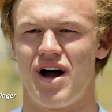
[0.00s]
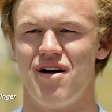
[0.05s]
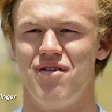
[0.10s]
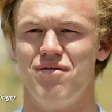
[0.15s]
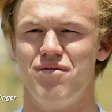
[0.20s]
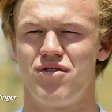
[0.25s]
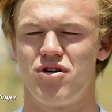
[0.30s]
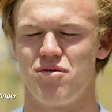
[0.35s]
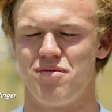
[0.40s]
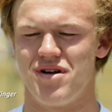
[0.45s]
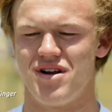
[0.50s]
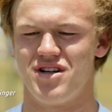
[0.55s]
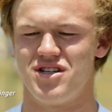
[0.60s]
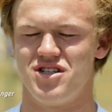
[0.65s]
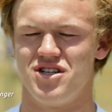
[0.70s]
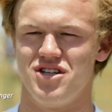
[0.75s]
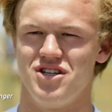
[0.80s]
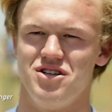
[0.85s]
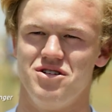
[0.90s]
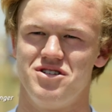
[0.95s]
I've committed
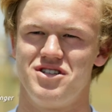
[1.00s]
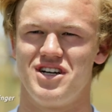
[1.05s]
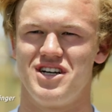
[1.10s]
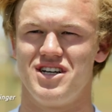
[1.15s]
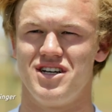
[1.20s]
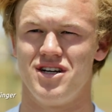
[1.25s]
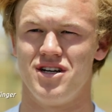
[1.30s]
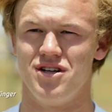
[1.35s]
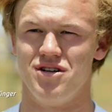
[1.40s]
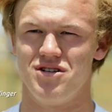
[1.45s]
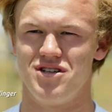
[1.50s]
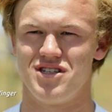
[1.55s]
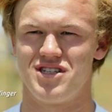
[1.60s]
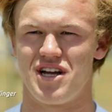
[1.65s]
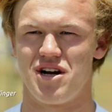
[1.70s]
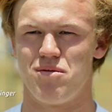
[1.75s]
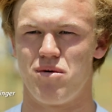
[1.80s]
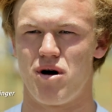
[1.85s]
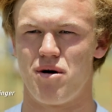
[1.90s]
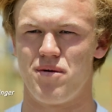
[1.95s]
to UC
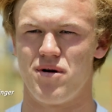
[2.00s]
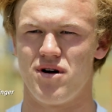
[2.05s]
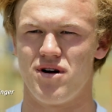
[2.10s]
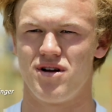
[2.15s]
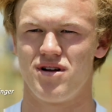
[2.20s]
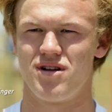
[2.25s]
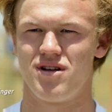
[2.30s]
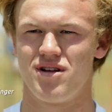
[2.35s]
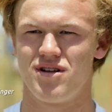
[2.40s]
Santa Barbara.